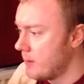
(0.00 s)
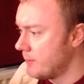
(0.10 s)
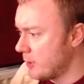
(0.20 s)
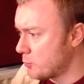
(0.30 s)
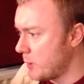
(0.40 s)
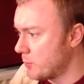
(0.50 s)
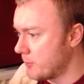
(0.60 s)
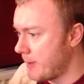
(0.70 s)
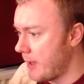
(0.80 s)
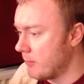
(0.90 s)
This week was
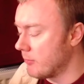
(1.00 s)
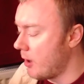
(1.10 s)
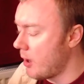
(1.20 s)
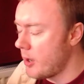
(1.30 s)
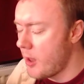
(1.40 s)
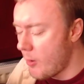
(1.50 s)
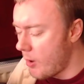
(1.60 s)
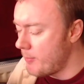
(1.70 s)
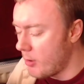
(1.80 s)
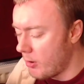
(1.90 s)
about, right, I know
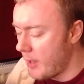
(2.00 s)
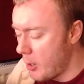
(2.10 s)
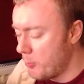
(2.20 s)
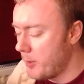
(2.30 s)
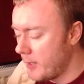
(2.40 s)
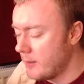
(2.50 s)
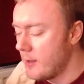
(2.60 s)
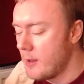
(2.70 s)
I'm not helping,